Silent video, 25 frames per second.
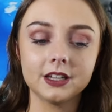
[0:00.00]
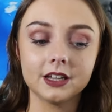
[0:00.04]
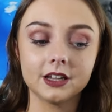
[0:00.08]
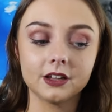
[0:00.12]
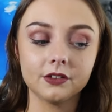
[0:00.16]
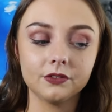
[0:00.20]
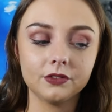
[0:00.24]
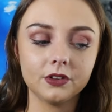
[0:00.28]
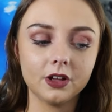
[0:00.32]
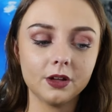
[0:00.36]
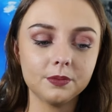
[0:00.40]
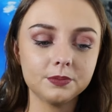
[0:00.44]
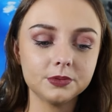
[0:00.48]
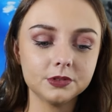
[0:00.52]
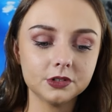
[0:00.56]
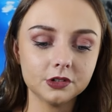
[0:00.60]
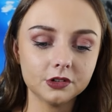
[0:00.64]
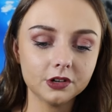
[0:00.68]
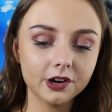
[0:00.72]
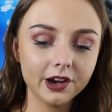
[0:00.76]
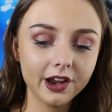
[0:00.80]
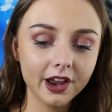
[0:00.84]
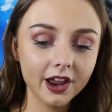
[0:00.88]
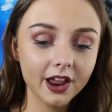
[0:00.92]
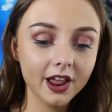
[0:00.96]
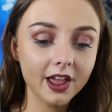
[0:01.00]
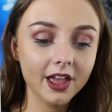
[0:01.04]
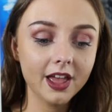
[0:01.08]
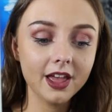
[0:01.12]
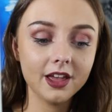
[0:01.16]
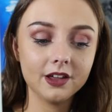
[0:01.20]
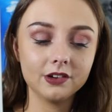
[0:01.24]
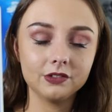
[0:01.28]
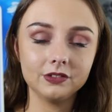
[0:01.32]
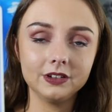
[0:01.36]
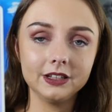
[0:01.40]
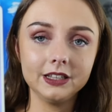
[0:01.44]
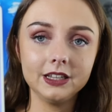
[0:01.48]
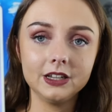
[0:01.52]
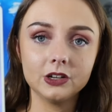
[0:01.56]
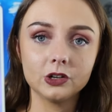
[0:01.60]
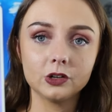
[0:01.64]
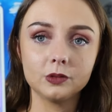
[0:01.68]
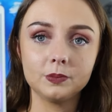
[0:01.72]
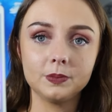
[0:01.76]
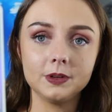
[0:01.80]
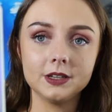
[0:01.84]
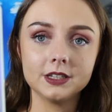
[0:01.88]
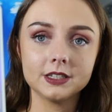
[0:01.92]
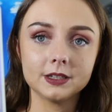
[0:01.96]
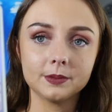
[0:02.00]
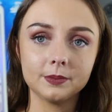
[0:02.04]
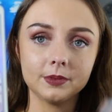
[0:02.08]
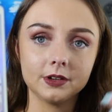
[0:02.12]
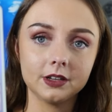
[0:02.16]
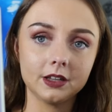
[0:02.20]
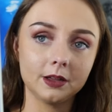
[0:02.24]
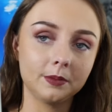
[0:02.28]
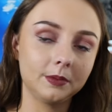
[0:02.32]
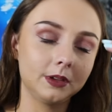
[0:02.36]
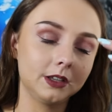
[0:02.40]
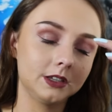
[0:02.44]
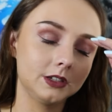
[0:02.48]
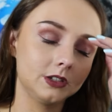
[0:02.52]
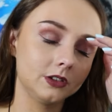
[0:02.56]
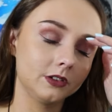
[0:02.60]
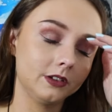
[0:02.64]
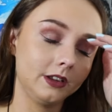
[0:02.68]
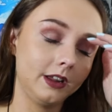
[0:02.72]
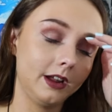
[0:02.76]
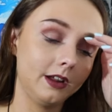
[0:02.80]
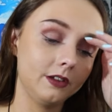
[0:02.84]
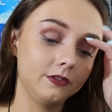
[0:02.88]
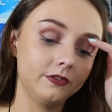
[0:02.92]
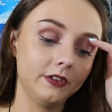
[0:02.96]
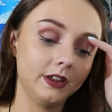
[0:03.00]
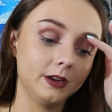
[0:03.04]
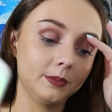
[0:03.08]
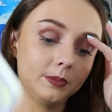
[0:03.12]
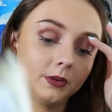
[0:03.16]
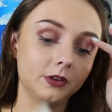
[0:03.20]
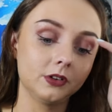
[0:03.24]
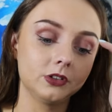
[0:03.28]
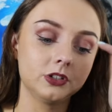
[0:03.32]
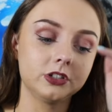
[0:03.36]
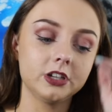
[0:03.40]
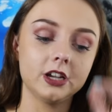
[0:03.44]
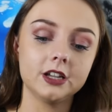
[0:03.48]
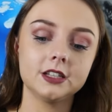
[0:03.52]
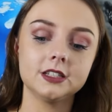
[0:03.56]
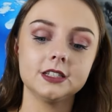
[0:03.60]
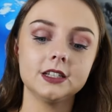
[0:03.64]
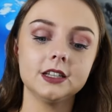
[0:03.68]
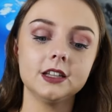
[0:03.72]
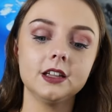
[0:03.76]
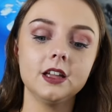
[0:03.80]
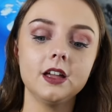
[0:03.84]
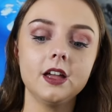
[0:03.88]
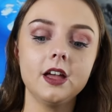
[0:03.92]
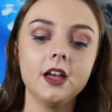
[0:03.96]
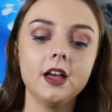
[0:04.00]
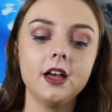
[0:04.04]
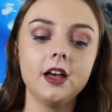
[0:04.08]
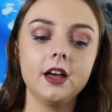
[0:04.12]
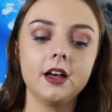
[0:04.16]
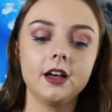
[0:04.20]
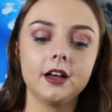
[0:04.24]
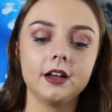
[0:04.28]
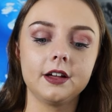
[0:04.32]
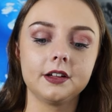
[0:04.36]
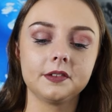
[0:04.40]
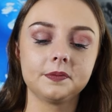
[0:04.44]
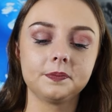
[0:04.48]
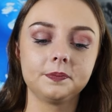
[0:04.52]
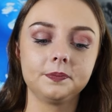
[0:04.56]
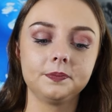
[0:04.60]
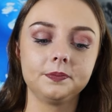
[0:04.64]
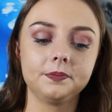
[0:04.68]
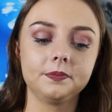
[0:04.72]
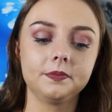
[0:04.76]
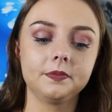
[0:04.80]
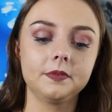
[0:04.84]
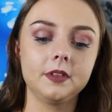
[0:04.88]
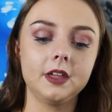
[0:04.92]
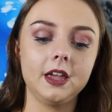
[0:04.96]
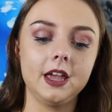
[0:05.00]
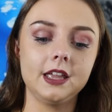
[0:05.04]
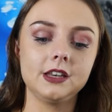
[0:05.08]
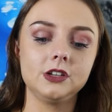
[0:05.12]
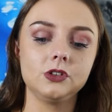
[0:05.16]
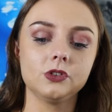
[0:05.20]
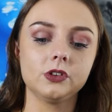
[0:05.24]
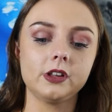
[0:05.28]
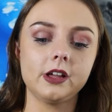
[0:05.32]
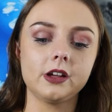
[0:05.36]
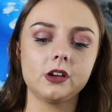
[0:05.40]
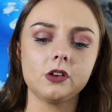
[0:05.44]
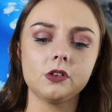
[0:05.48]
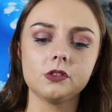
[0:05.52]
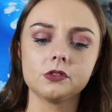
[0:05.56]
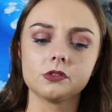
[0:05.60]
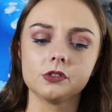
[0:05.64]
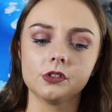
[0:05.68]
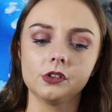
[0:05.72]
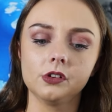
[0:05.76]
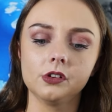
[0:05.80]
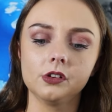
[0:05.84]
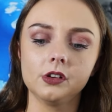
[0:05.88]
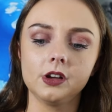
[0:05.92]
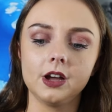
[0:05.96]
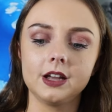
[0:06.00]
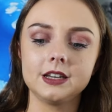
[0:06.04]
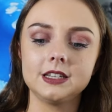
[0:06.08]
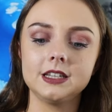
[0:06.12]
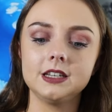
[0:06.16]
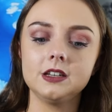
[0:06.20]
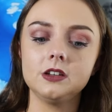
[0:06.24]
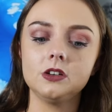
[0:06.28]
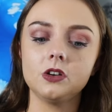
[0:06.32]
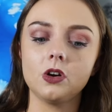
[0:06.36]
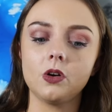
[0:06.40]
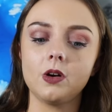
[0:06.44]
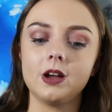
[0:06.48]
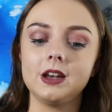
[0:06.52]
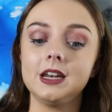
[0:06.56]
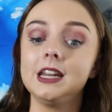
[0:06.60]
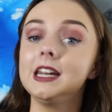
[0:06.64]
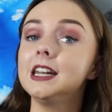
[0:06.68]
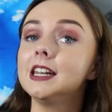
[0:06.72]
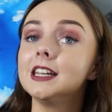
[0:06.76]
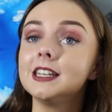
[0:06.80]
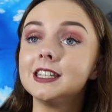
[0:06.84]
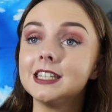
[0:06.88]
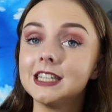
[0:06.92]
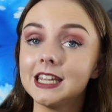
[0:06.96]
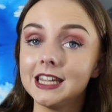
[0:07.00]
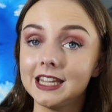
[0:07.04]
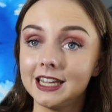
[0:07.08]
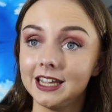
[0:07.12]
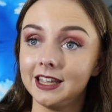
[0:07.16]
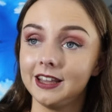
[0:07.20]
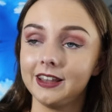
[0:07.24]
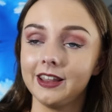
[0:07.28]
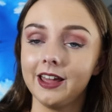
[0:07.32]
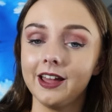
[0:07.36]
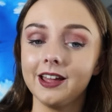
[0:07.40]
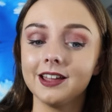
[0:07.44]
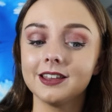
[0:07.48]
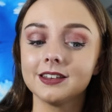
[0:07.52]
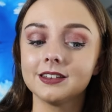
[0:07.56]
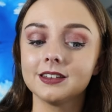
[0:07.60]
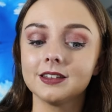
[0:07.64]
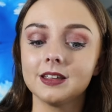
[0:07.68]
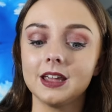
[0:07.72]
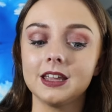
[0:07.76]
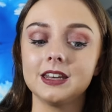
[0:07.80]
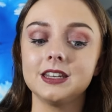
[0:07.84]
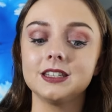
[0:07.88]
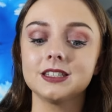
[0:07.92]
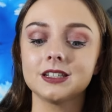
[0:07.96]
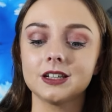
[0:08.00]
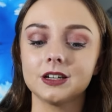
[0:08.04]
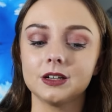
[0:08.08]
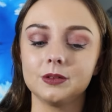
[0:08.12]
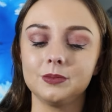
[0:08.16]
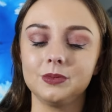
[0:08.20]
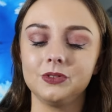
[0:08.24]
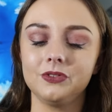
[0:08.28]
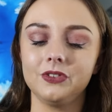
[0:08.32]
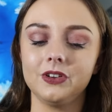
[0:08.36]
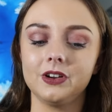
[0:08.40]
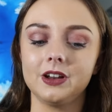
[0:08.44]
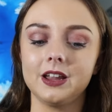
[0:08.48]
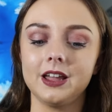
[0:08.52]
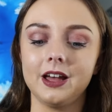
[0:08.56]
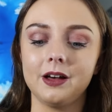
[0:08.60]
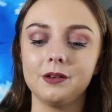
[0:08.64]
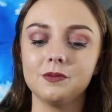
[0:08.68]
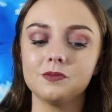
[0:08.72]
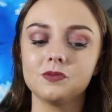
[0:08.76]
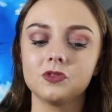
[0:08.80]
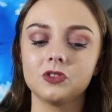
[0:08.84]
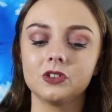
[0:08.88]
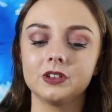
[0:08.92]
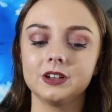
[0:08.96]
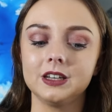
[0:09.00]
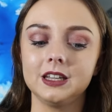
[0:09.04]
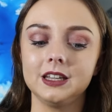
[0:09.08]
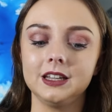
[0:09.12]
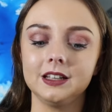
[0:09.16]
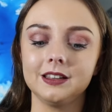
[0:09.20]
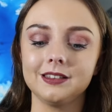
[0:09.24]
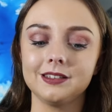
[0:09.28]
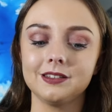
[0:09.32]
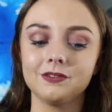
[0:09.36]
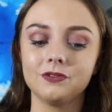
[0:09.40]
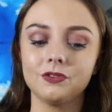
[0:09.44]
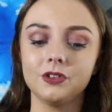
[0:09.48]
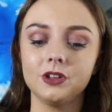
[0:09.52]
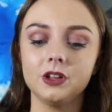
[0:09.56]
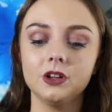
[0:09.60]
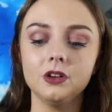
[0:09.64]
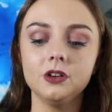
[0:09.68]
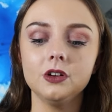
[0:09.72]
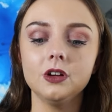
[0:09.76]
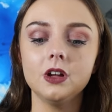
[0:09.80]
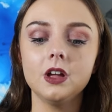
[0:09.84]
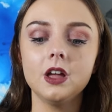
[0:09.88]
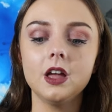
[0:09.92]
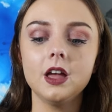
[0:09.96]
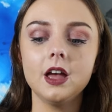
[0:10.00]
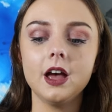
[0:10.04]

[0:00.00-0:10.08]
King of Cups, sorry, it really could be someone coming into your life and apologizing, and you're like, oh, I didn't know I needed to hear that, and it's going to be very helpful and healing for you.